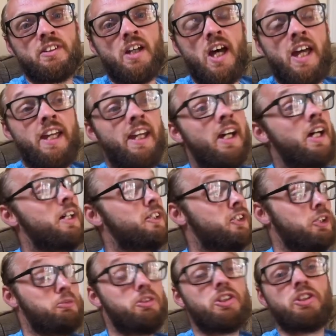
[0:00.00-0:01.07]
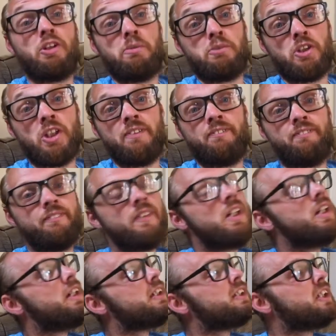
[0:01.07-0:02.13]
a subscription.
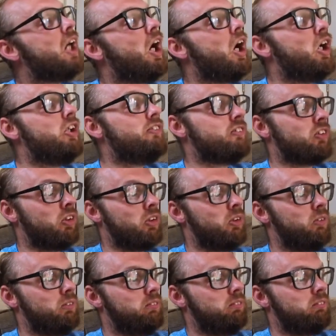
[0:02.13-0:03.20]
So overall,